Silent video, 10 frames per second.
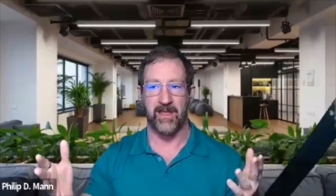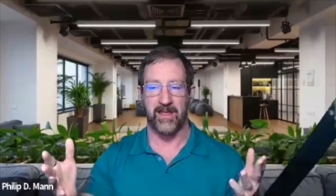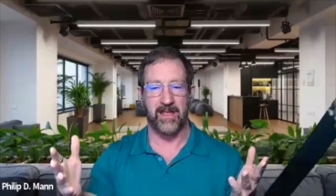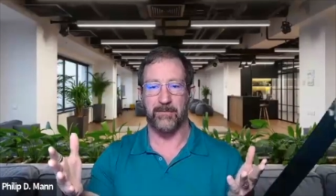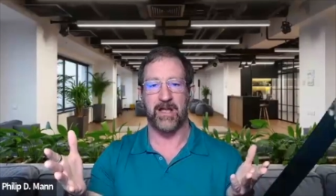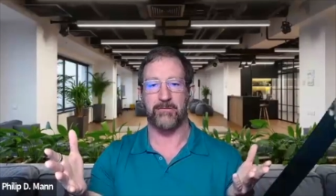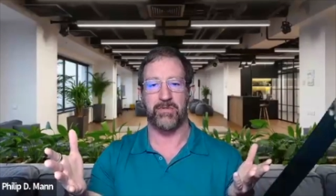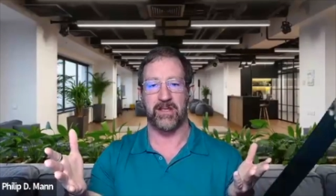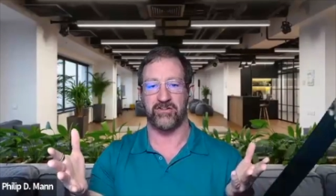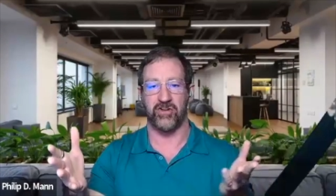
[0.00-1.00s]
it might
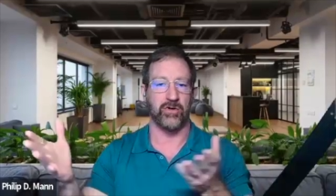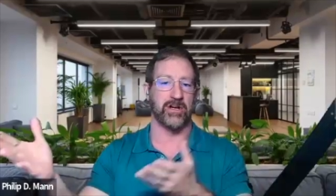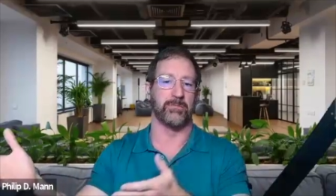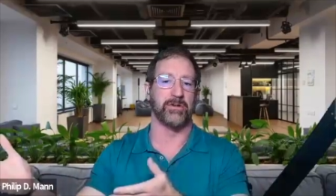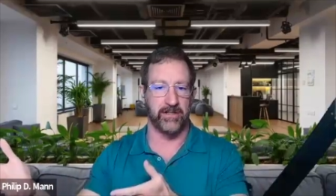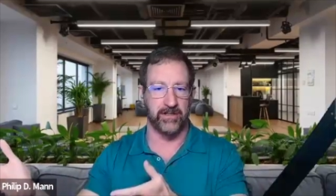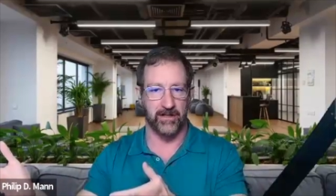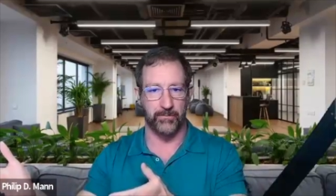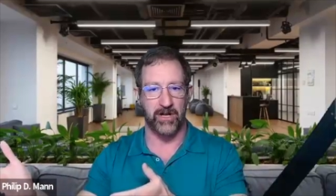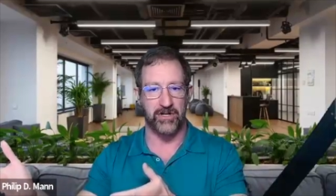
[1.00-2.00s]
be a $200 million
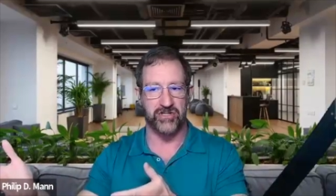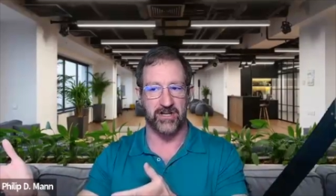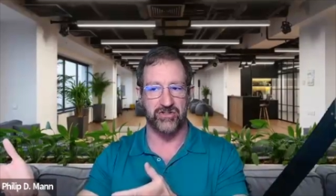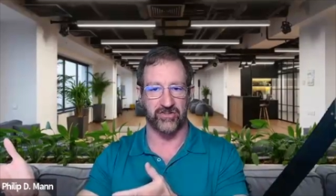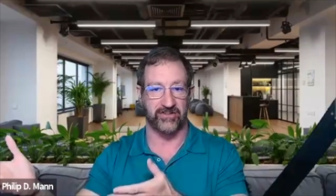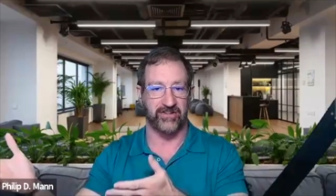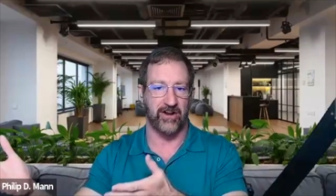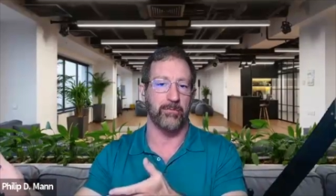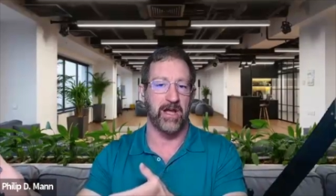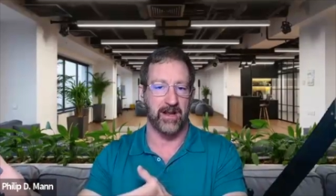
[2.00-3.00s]
project just to tear
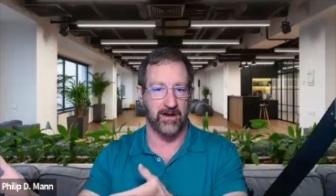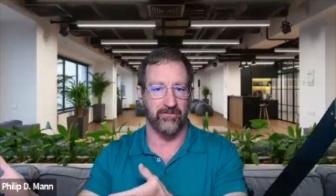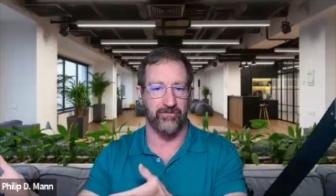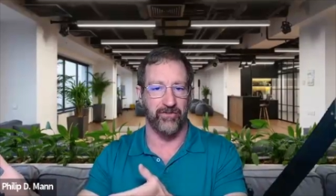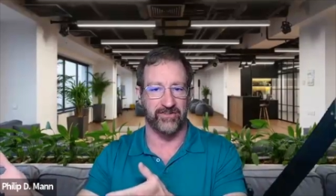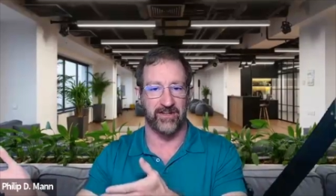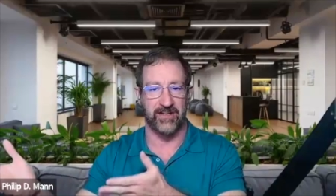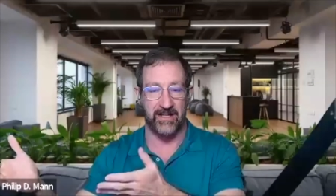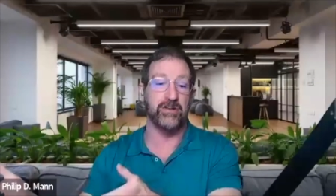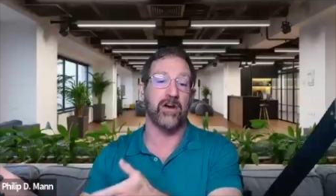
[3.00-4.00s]
it back out and fix it,
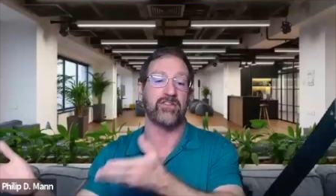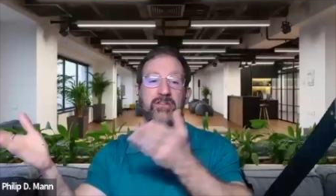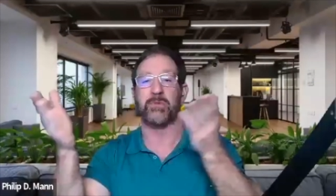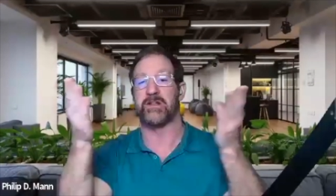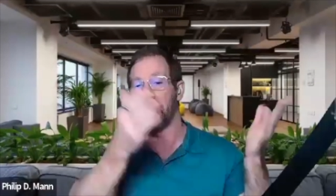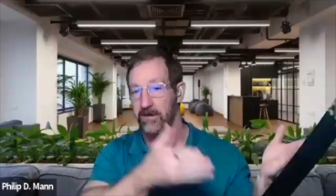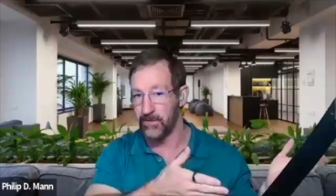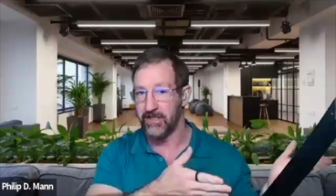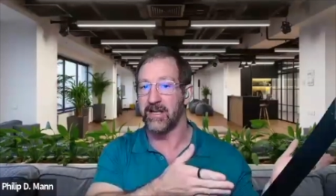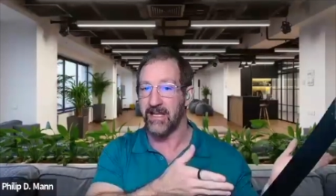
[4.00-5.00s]
and then you have to spend the 100
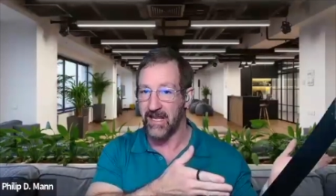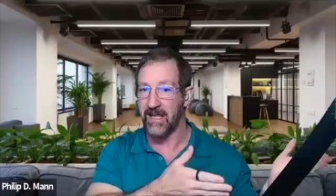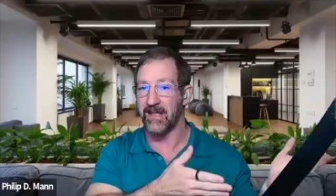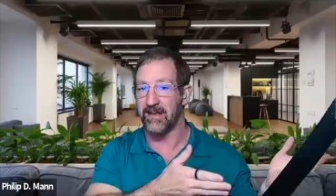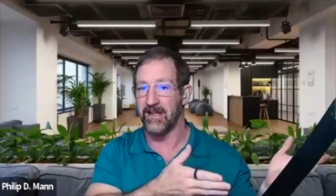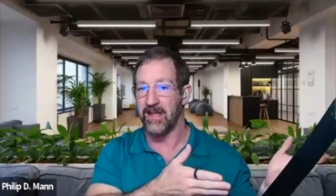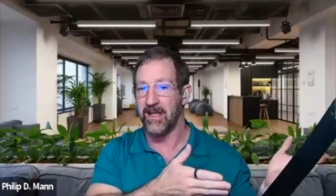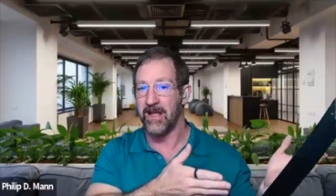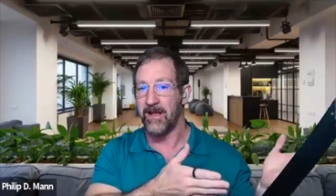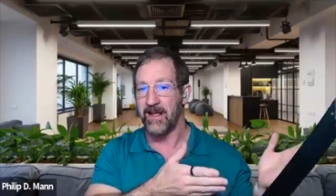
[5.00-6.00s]
million again
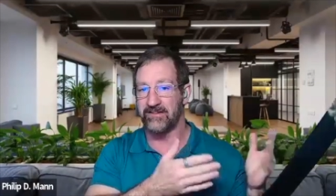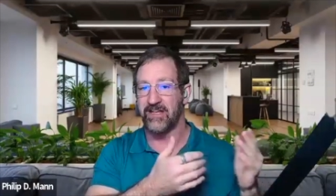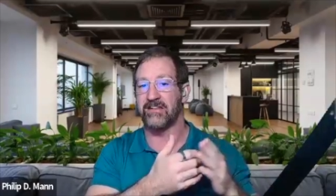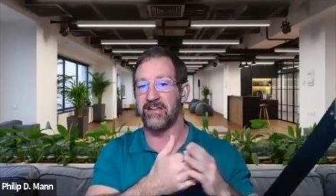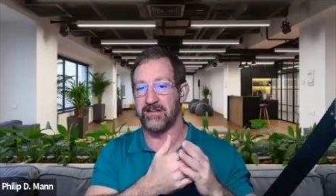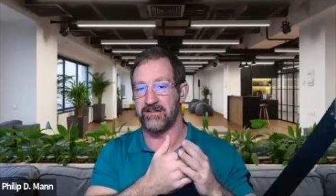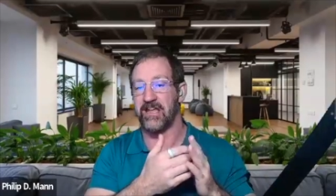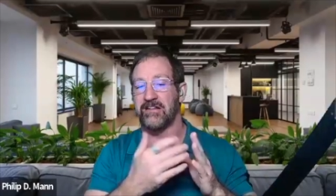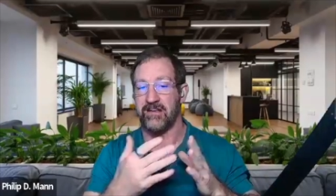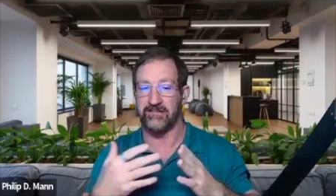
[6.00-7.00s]
and take
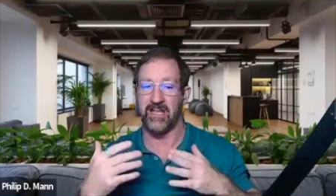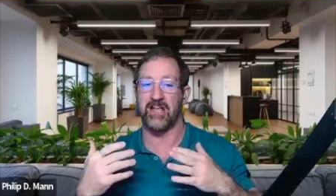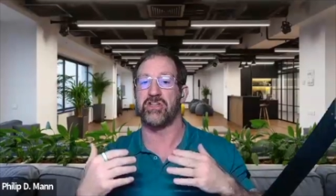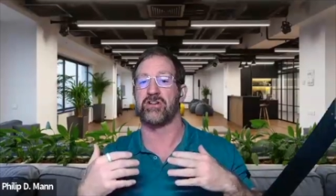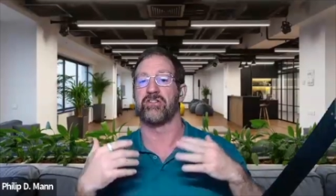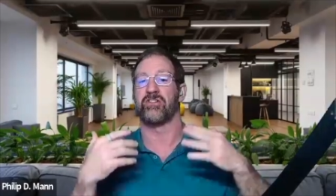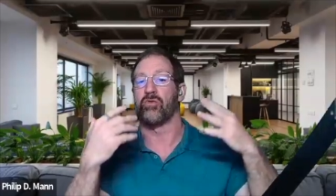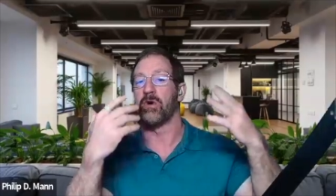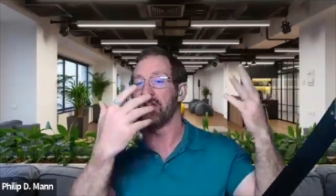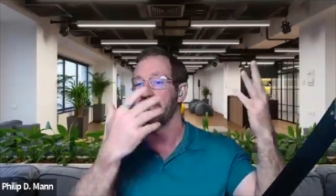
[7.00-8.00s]
the 10 years or
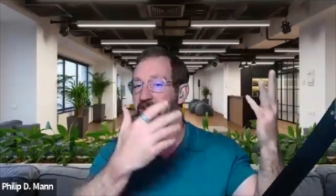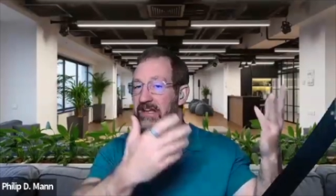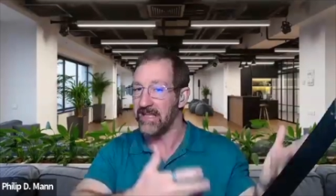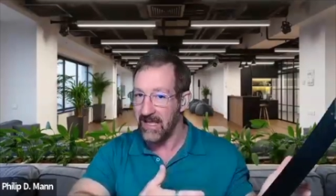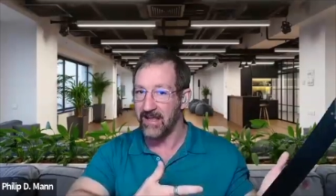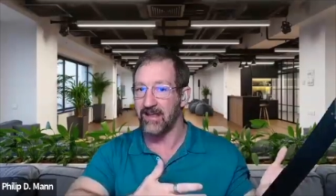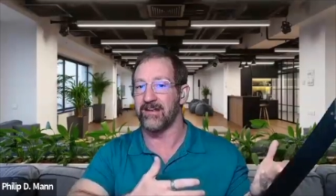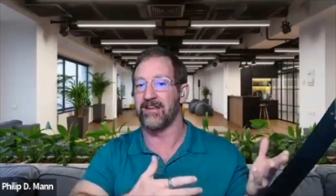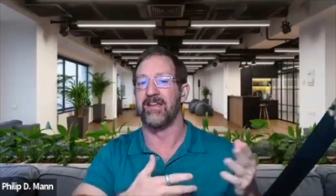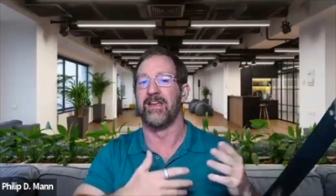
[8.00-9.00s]
20 years
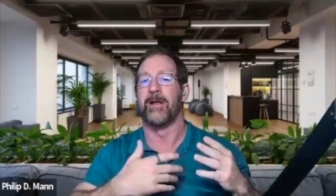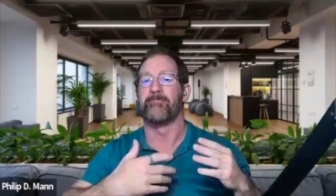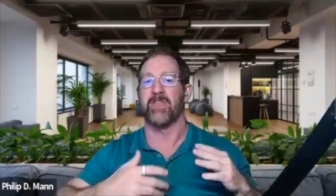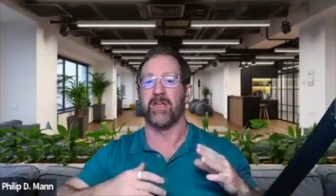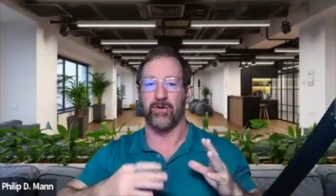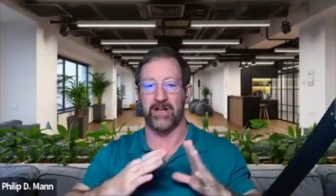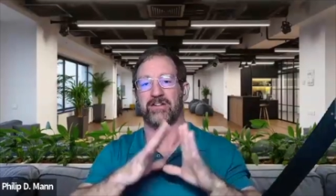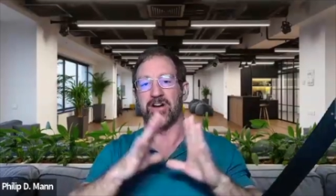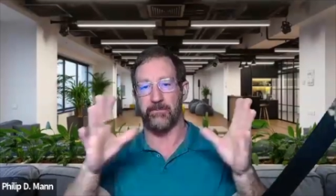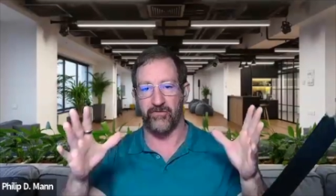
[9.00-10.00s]
again, and on
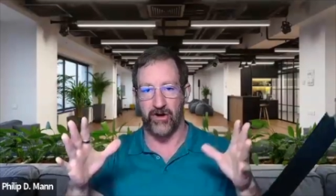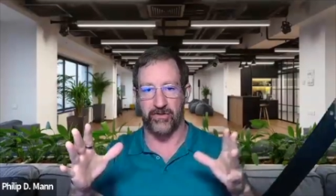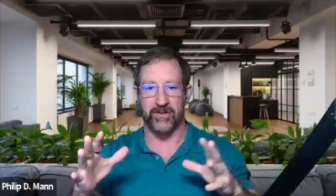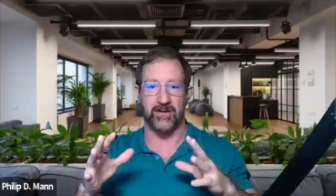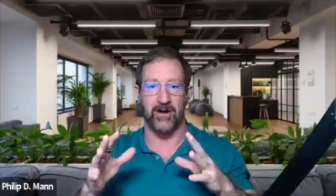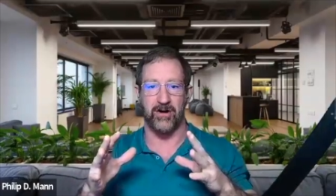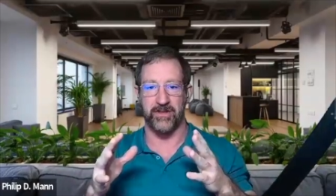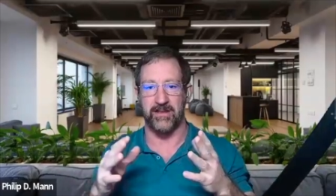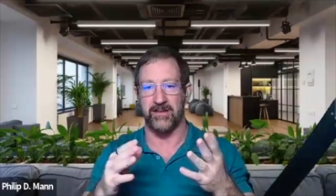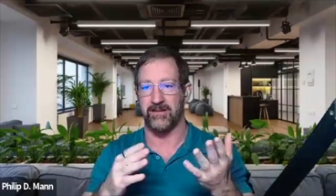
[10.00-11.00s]
top of all
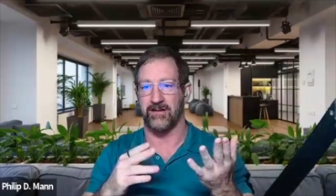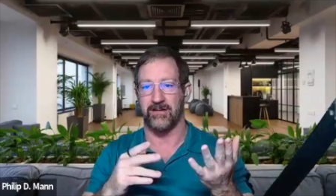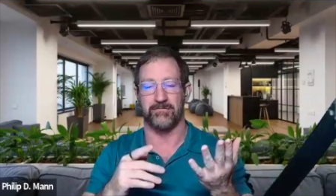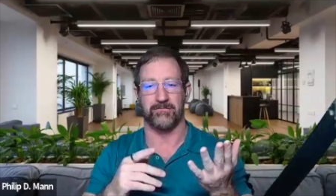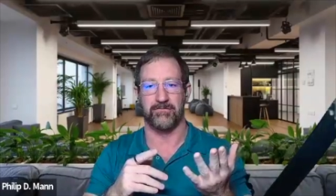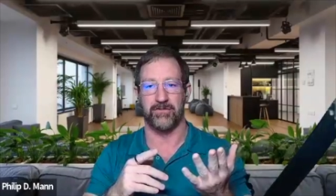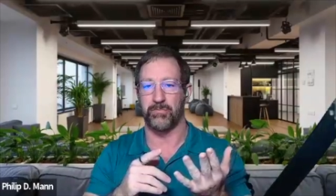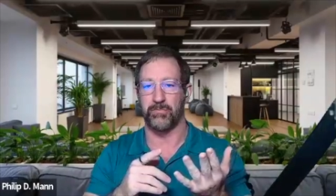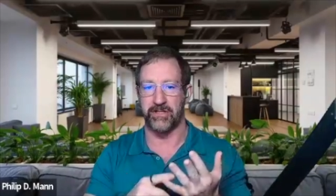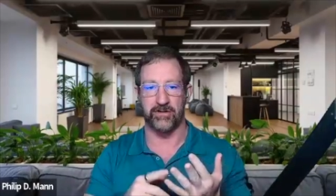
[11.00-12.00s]
the
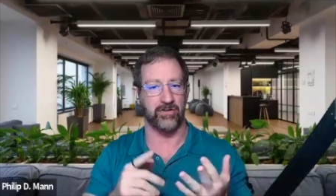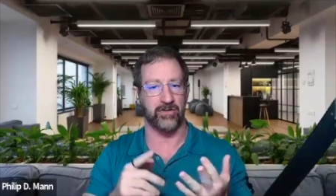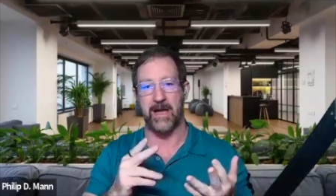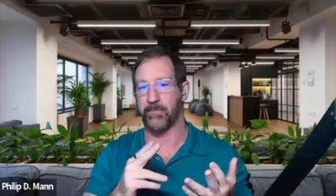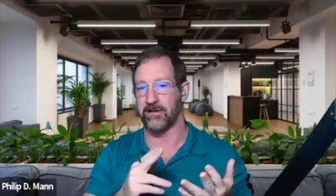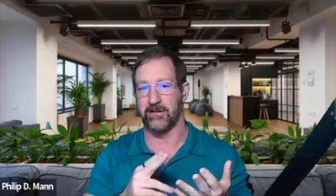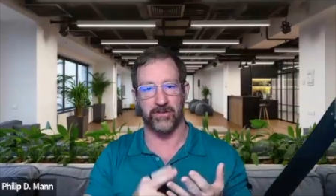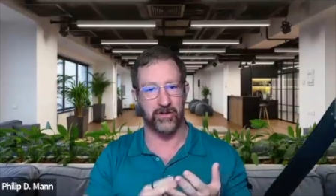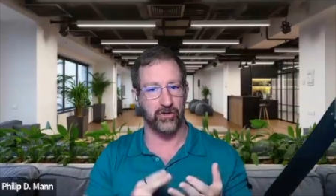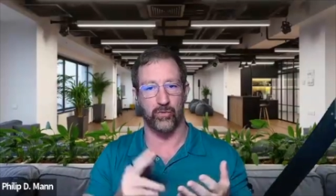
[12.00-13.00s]
political capital, all the
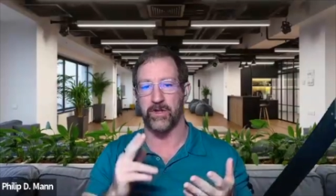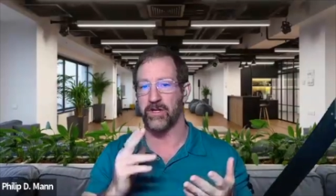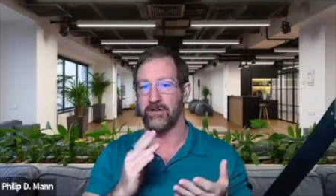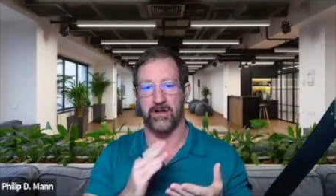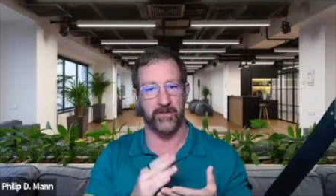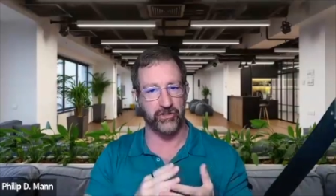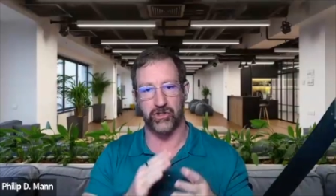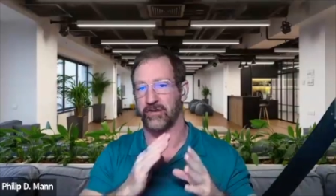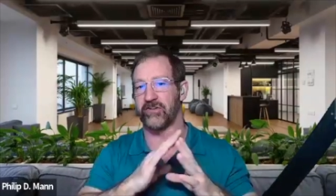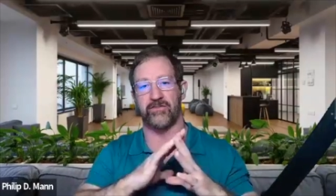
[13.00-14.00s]
goodwill, all the
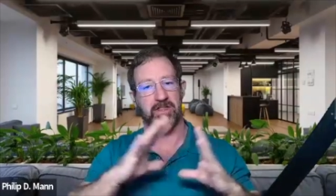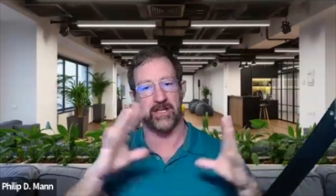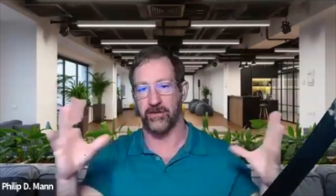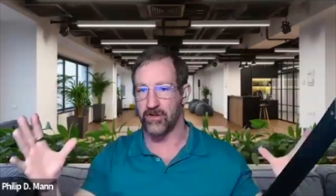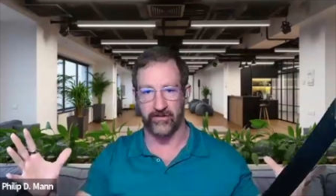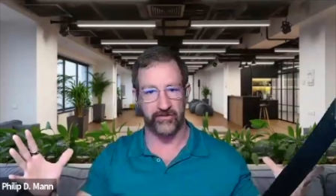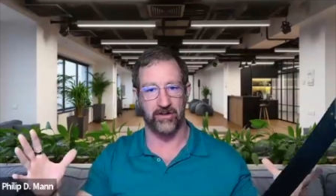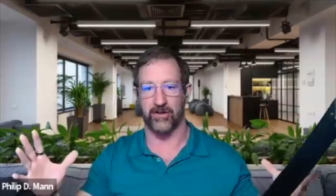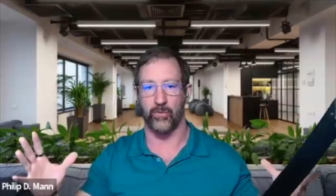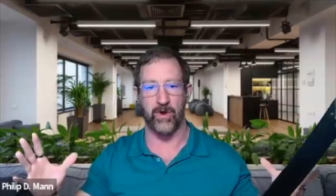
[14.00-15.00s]
trust, and everything you lost
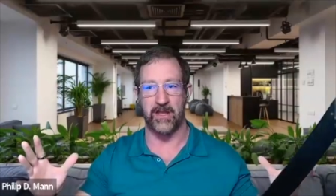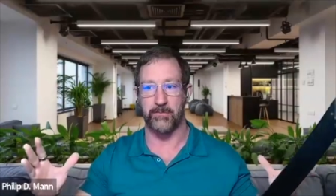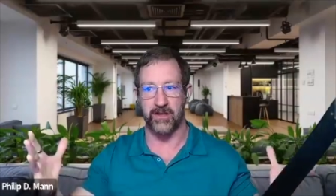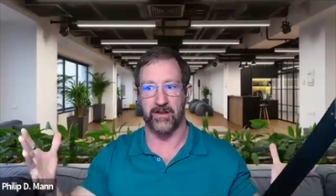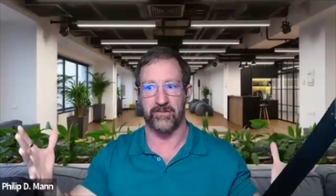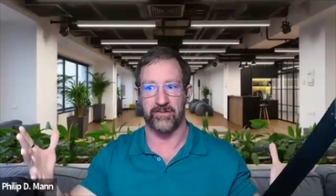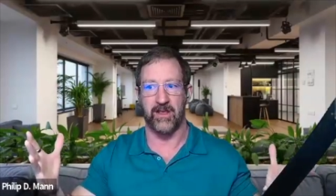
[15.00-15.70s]
along the way because